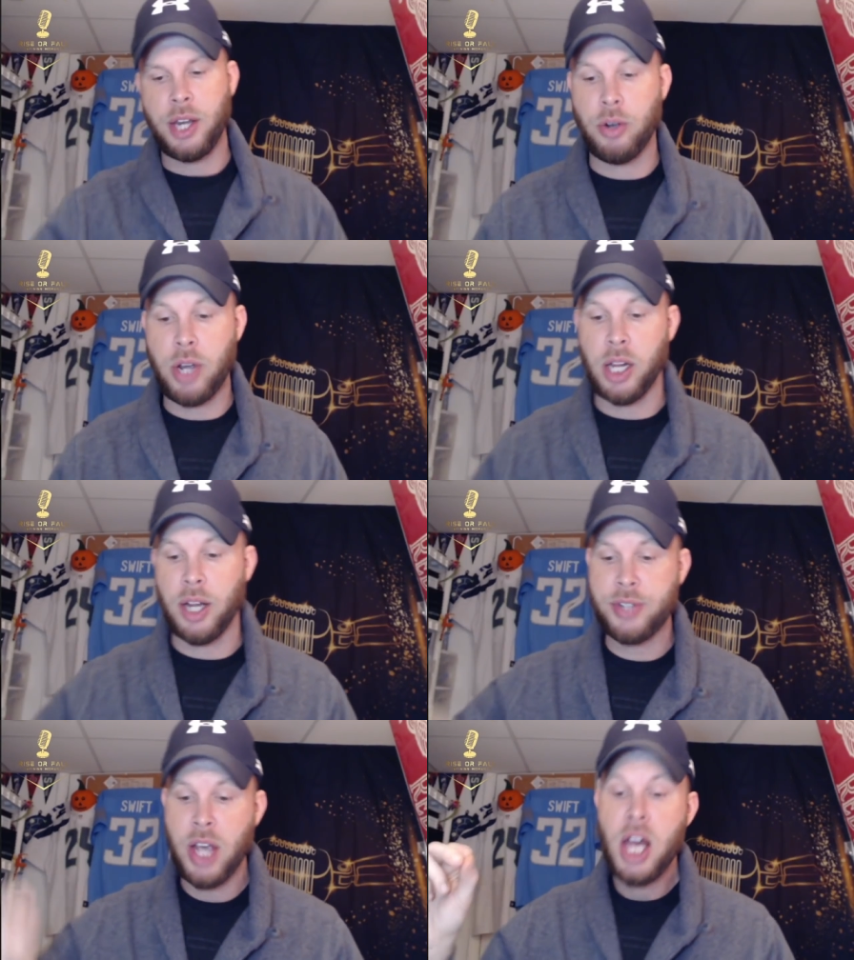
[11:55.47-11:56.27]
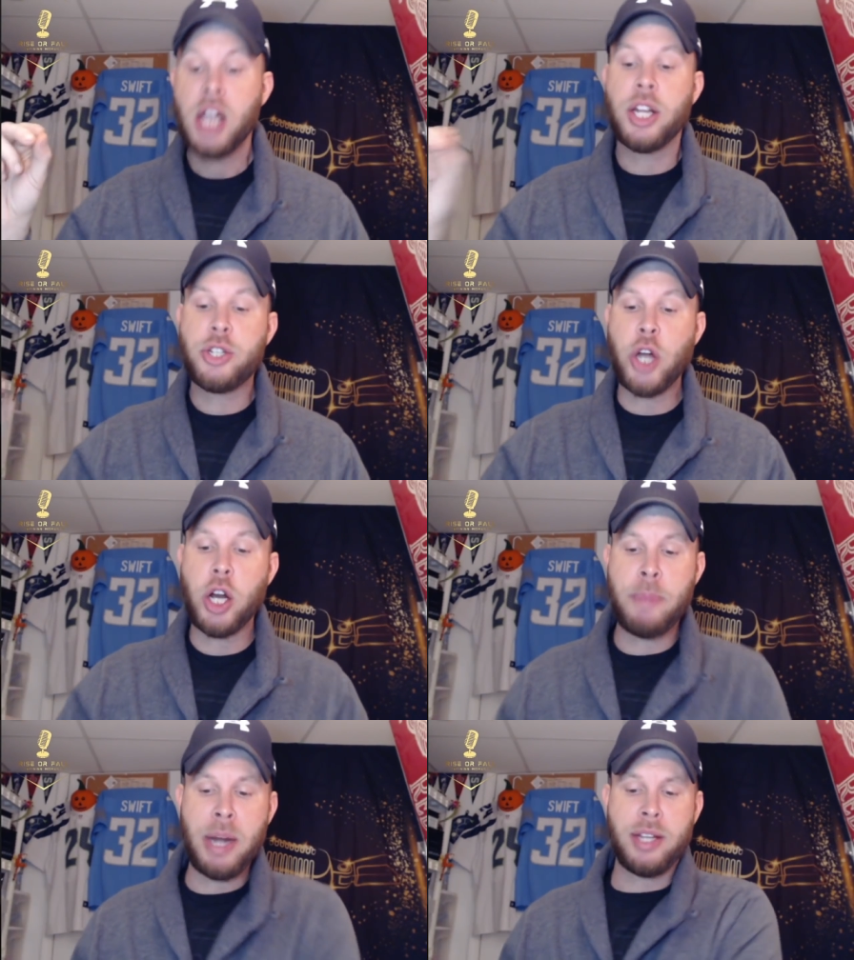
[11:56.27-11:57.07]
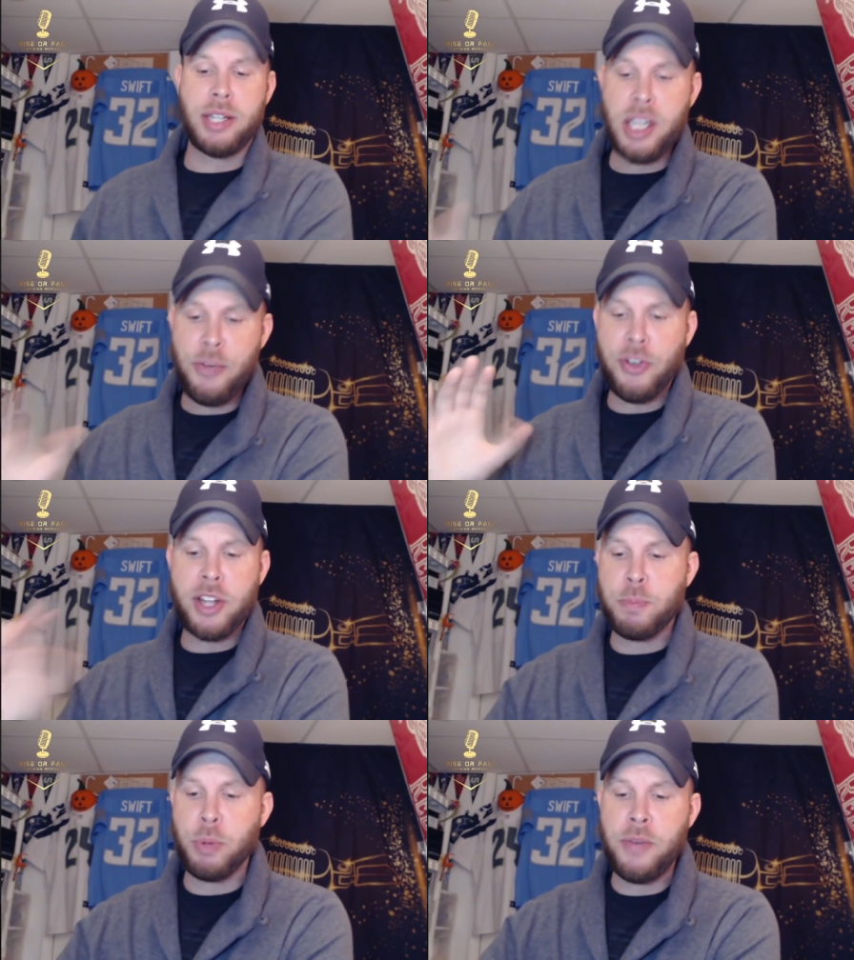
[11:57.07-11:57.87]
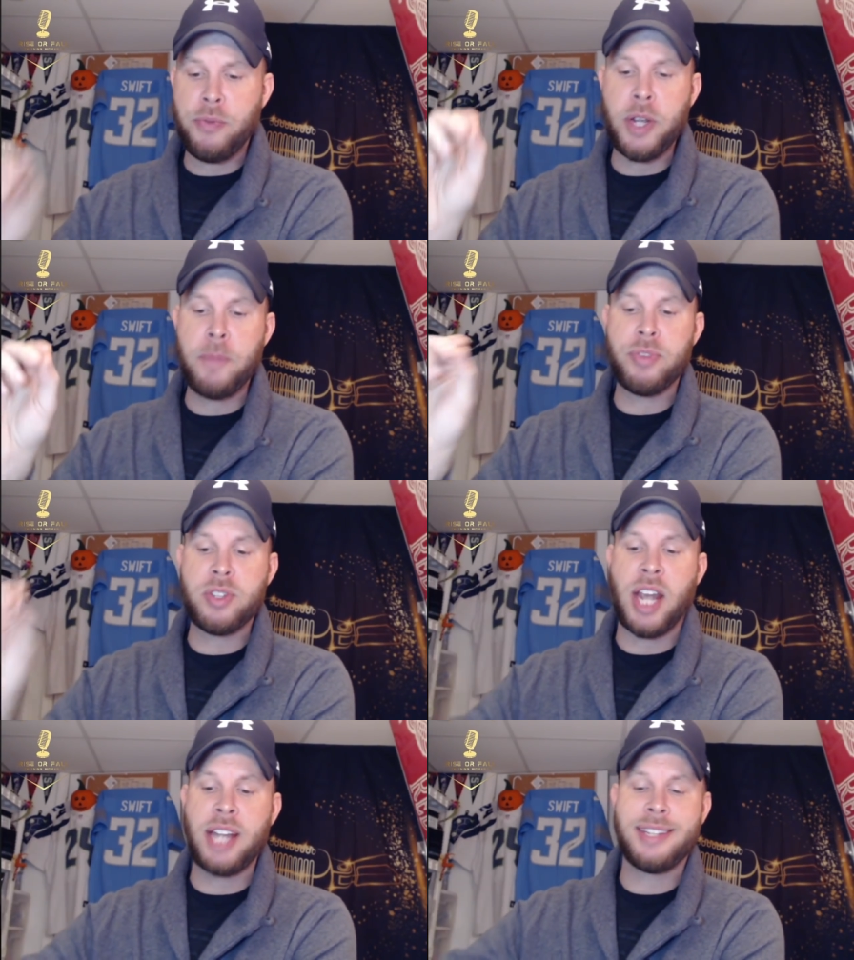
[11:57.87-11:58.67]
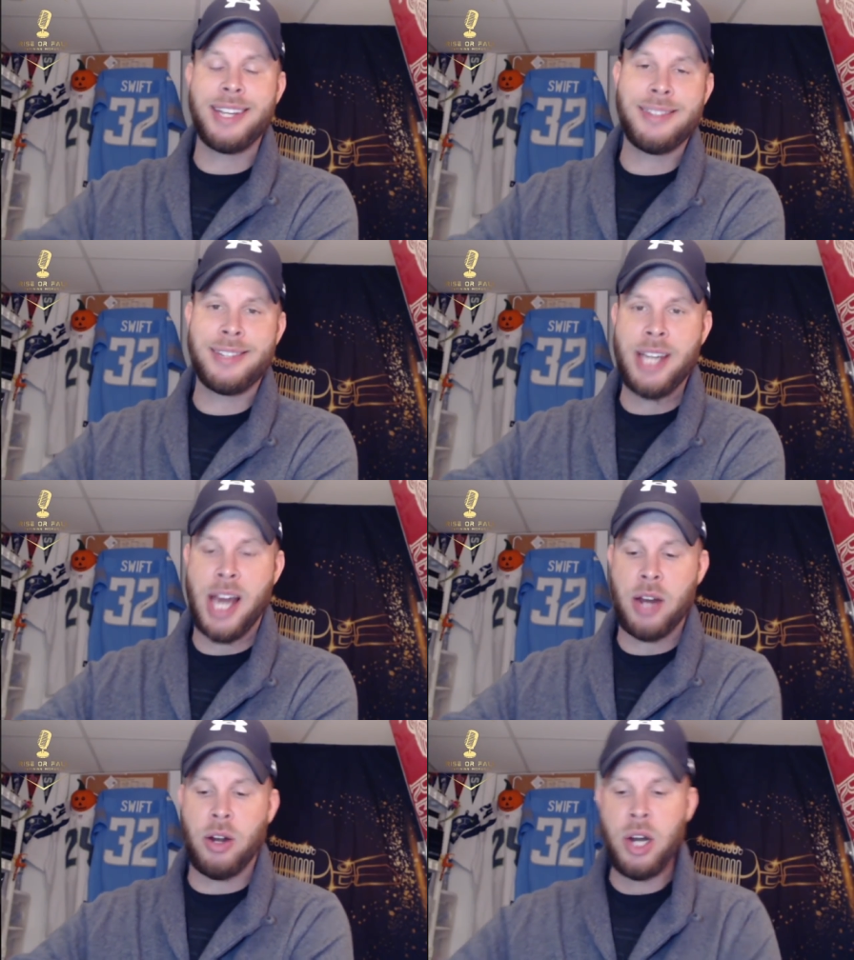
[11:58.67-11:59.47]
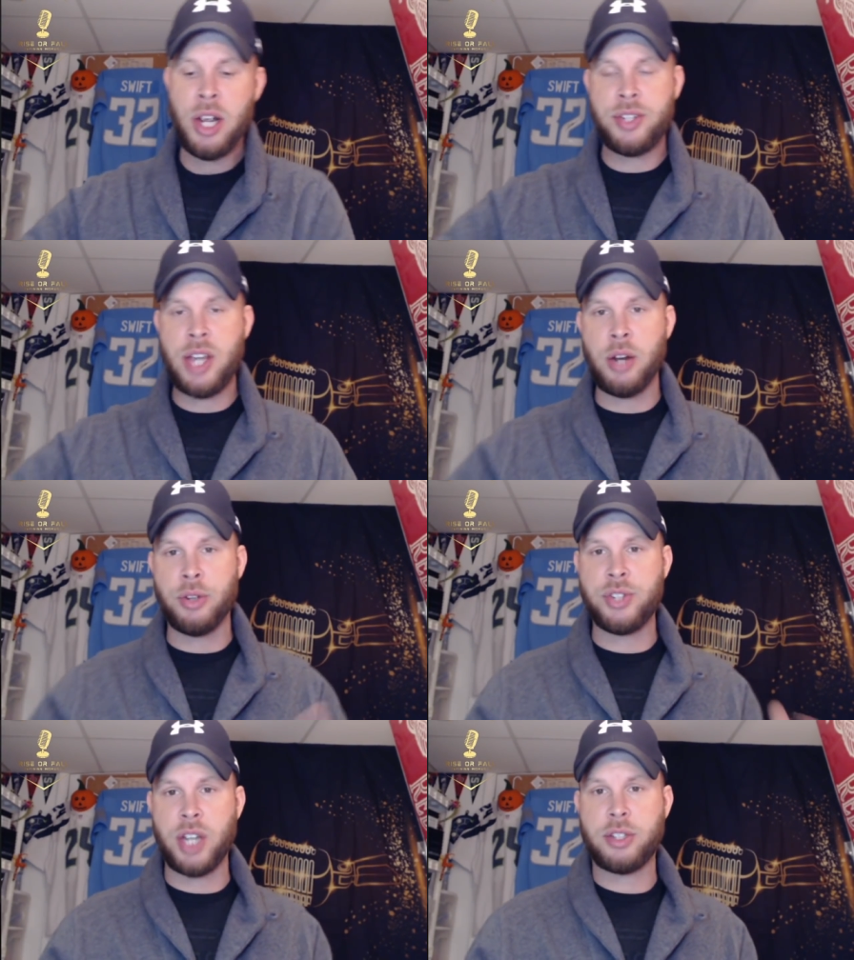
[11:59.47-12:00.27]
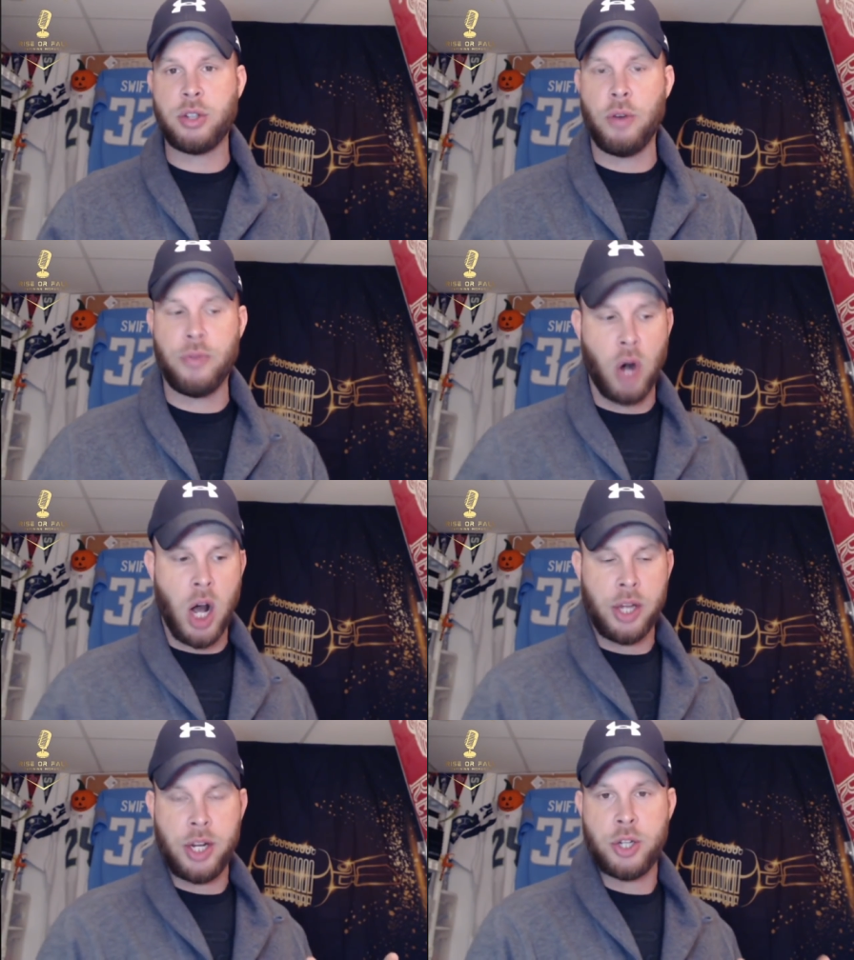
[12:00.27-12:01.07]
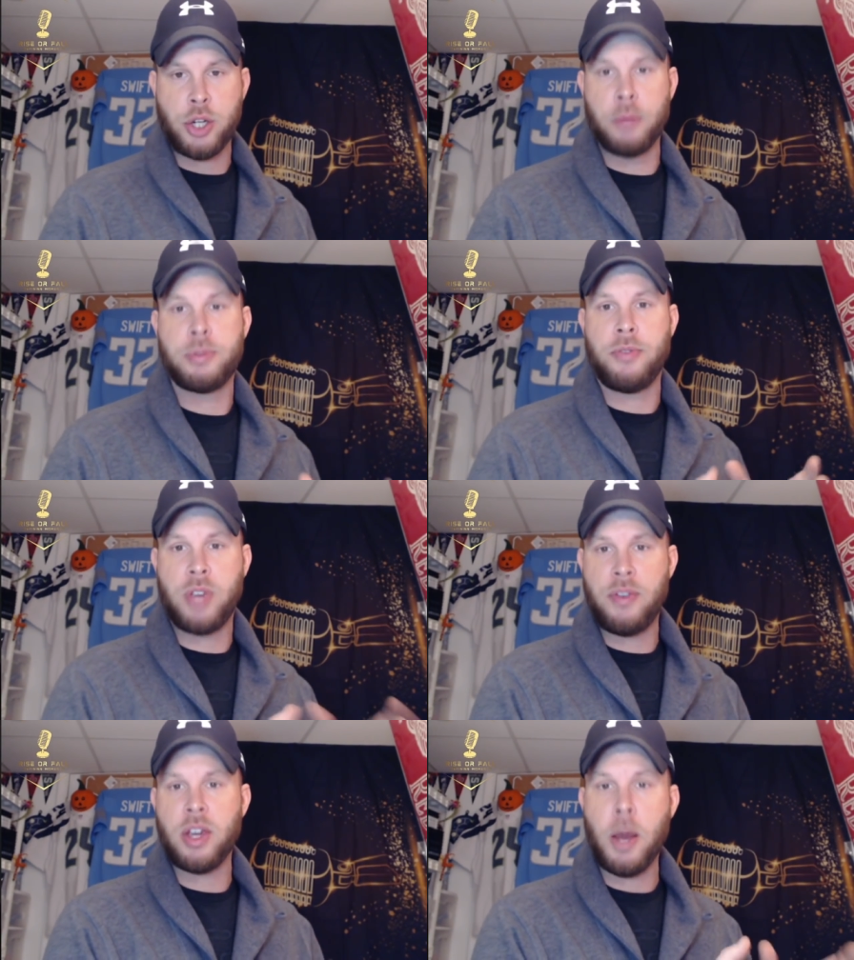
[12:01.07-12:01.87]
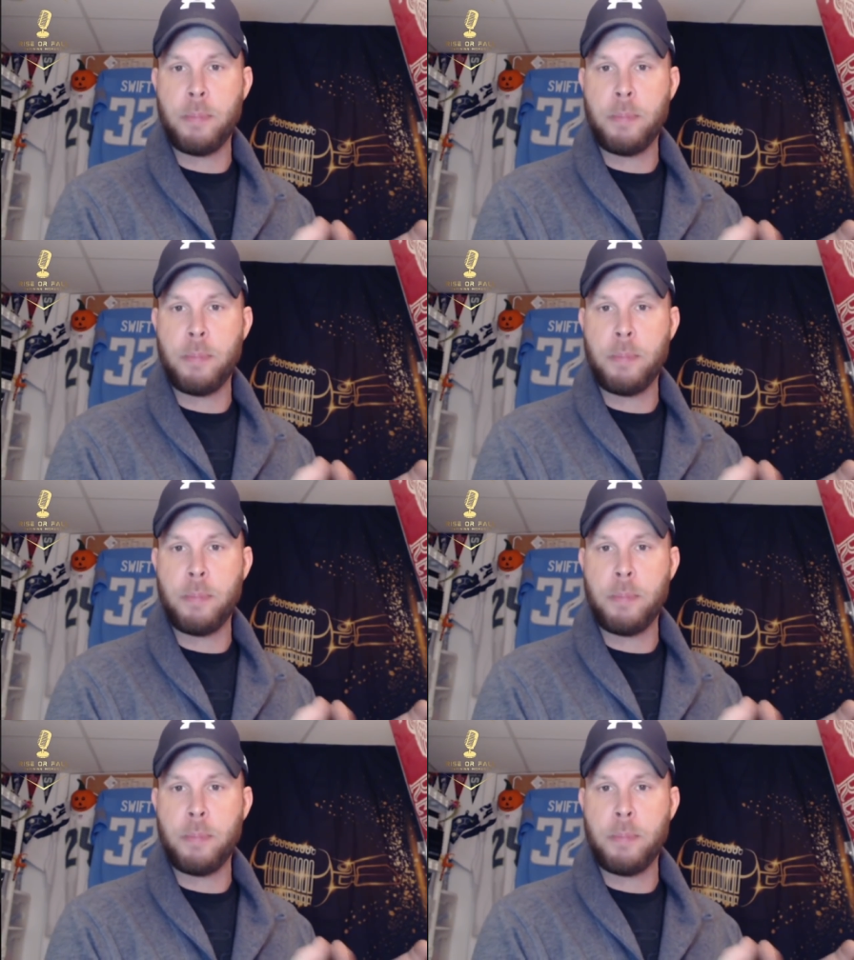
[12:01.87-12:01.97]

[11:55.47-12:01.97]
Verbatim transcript: it'll kill us. Let's talk about the defense briefly. Saints in Seattle. Seattle sixth overall in, in terms of giving up